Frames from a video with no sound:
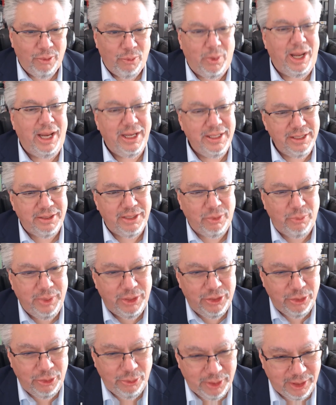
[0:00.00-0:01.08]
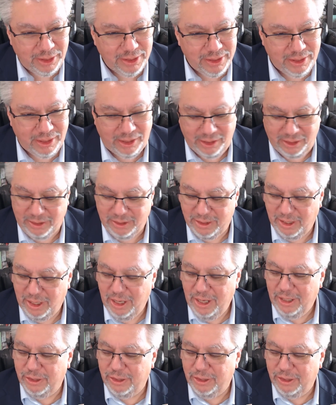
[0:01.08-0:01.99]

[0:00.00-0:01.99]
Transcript: Why is it that we do these things?